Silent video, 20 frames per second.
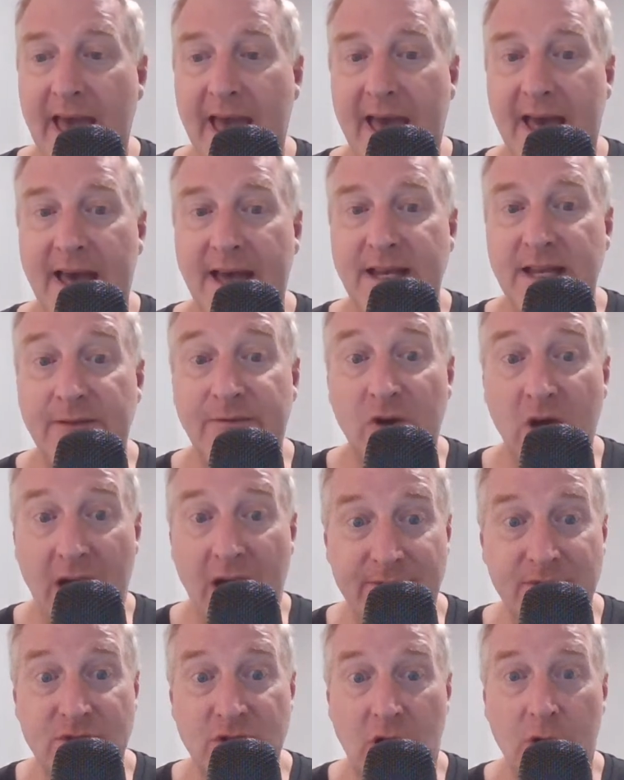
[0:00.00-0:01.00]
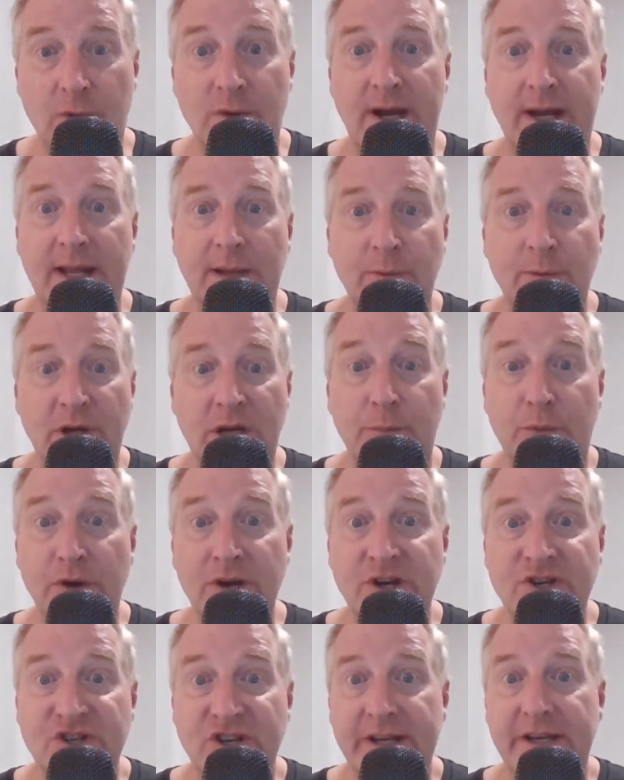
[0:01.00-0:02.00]
And if you haven't already, we'd
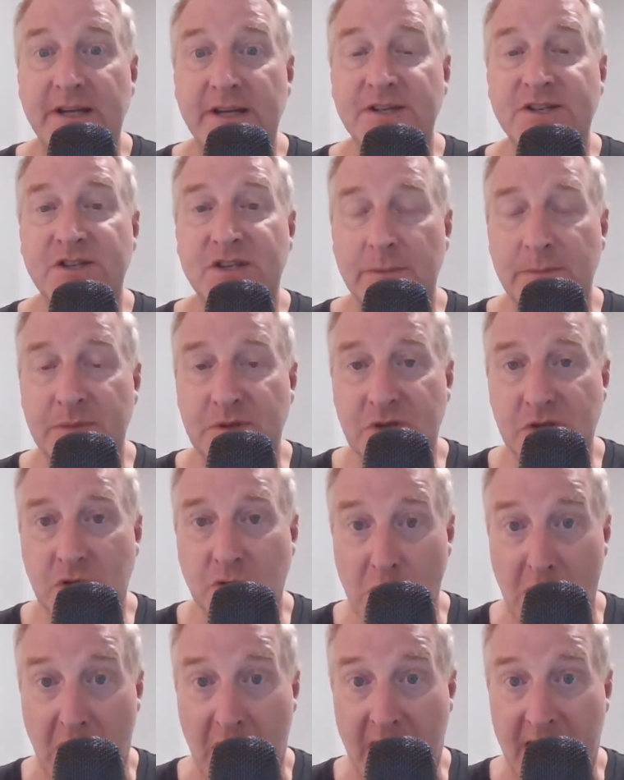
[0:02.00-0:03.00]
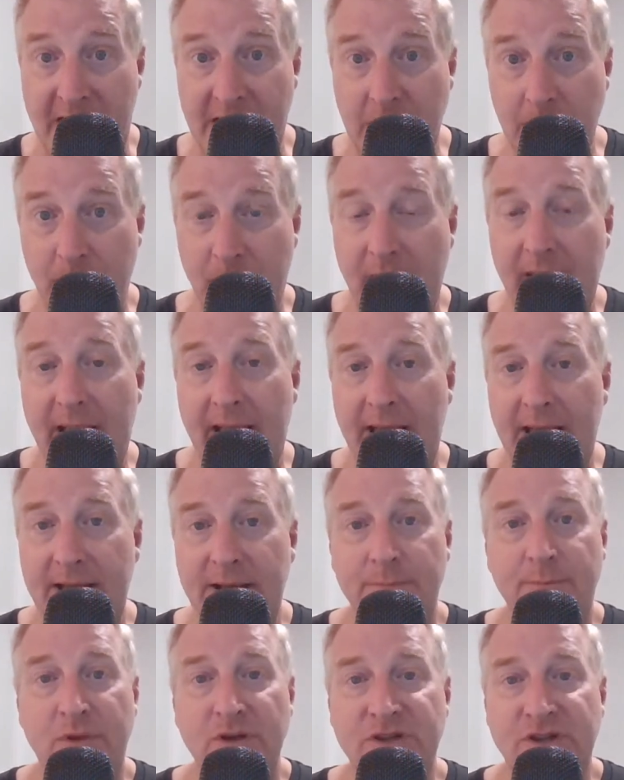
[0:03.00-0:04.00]
appreciate a subscribe
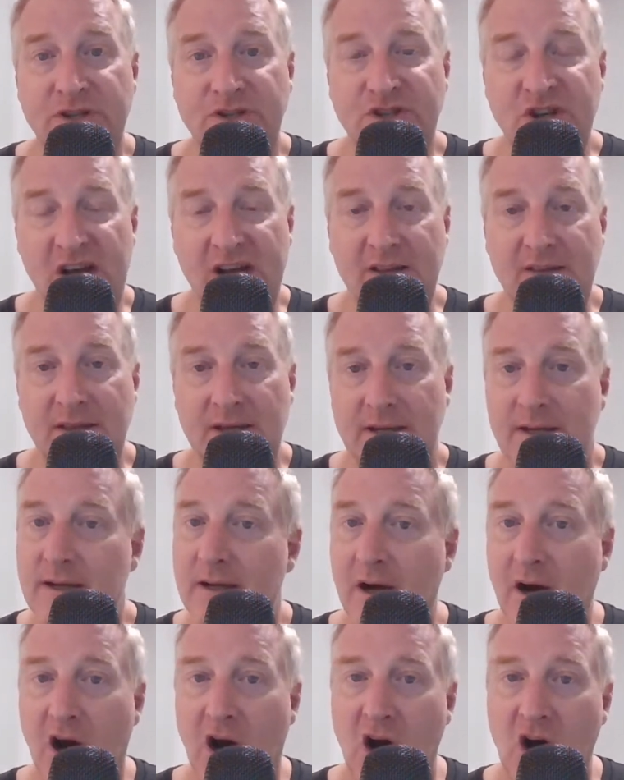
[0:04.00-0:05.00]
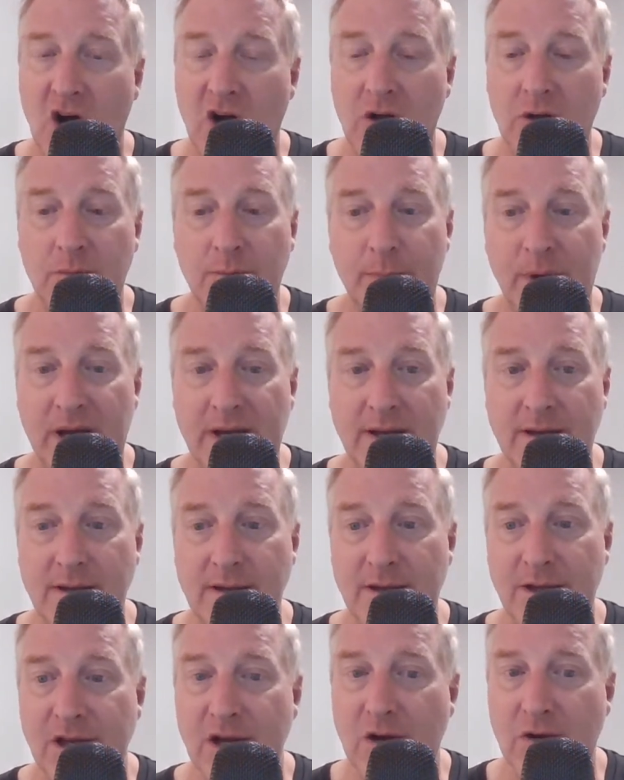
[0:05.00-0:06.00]
and put check the all
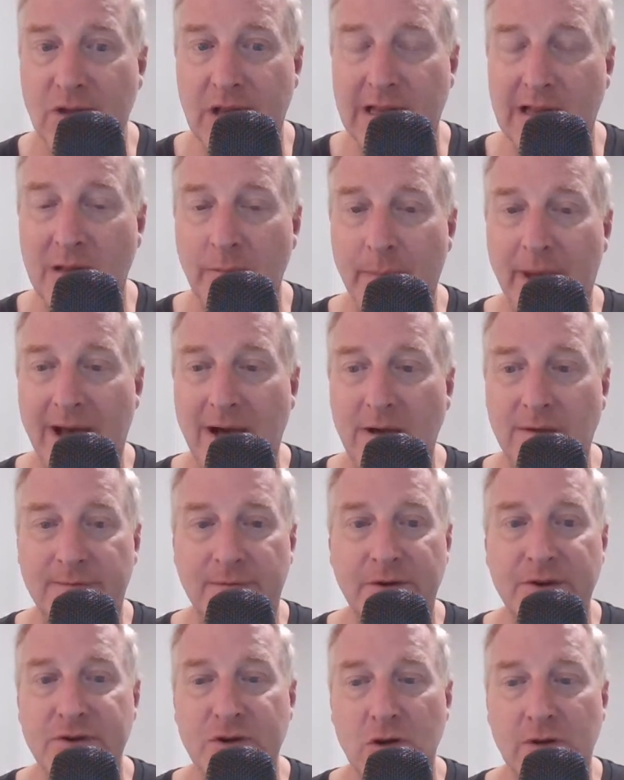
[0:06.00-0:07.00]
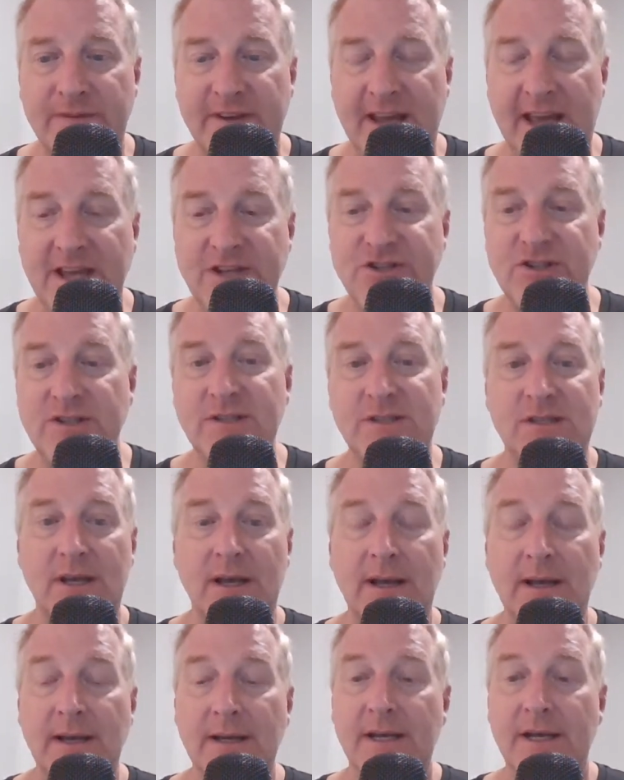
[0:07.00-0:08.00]
button, you know, the little bell for your notifications.
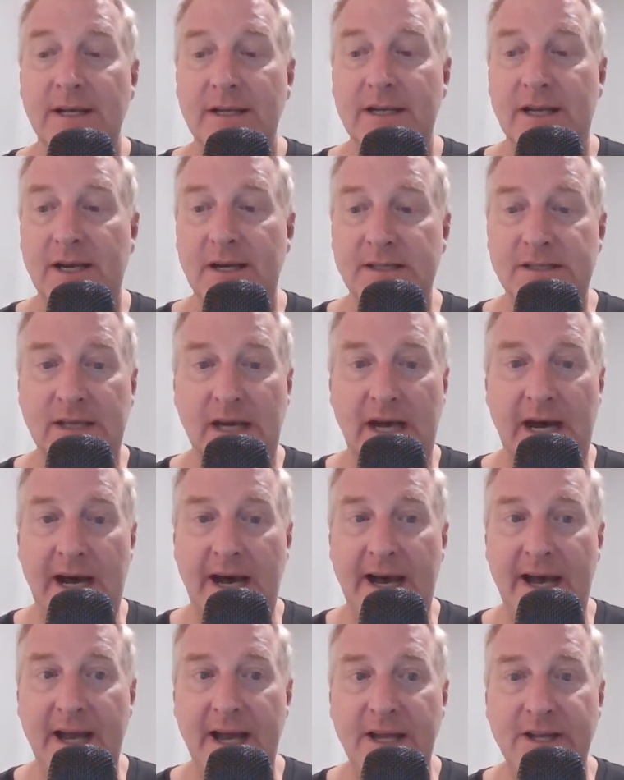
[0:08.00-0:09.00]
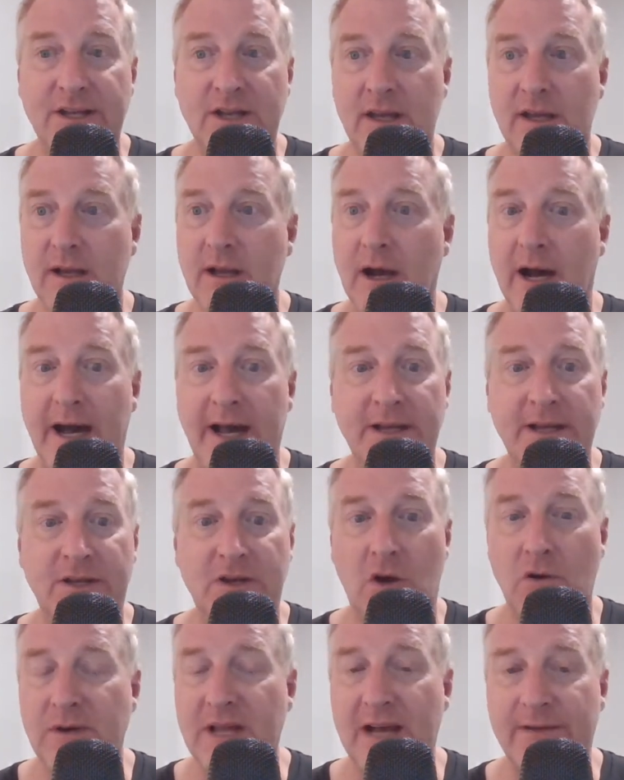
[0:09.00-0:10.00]
Cause I I
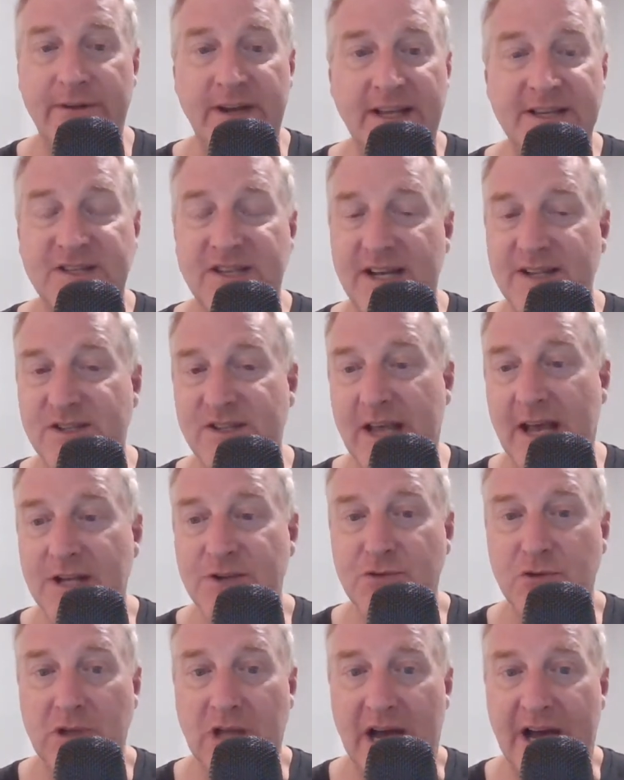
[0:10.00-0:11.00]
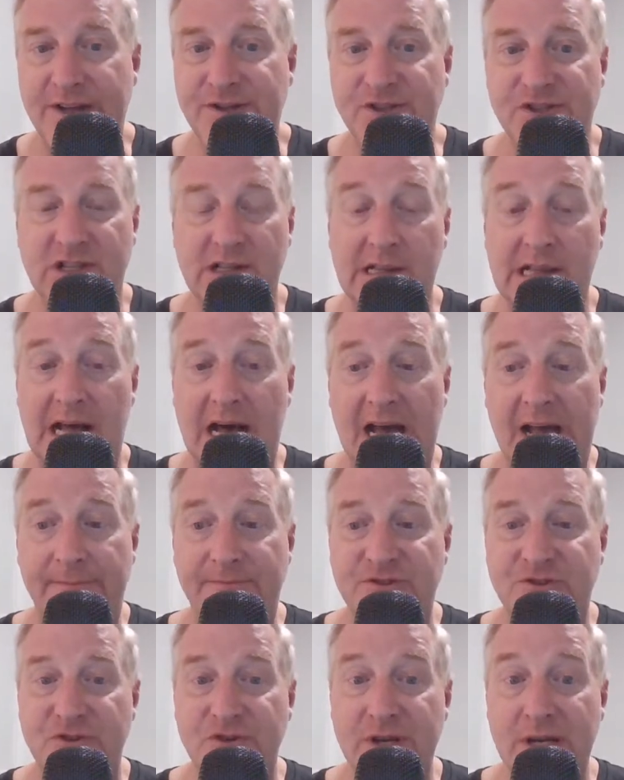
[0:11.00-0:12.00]
don't have any set schedule. I just
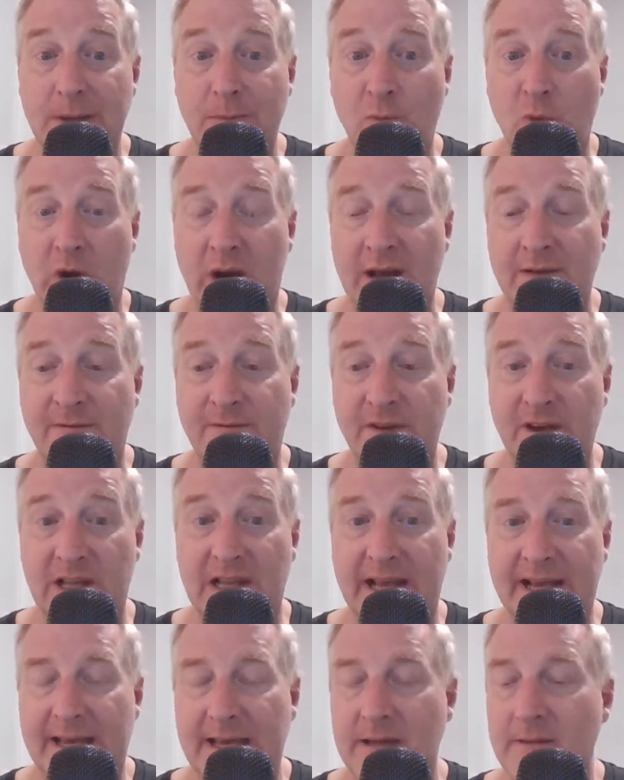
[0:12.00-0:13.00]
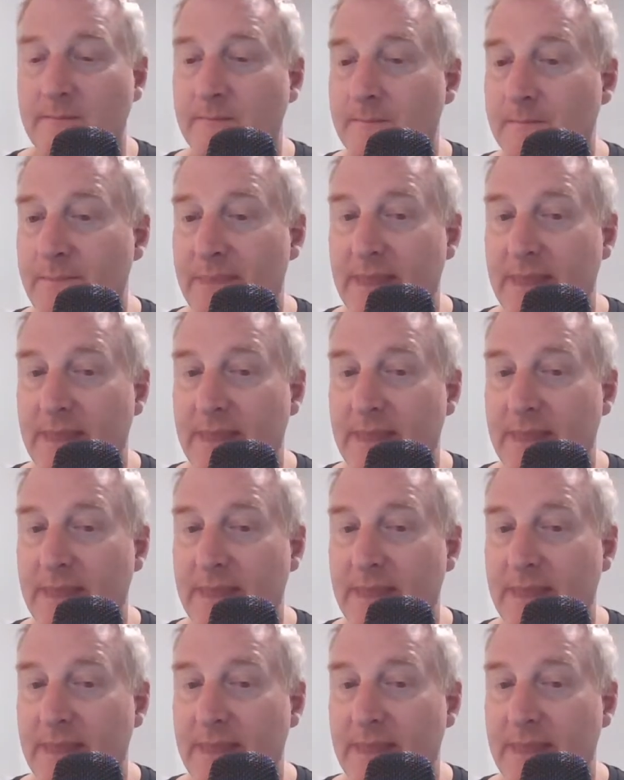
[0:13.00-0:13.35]
live stream when I feel like it.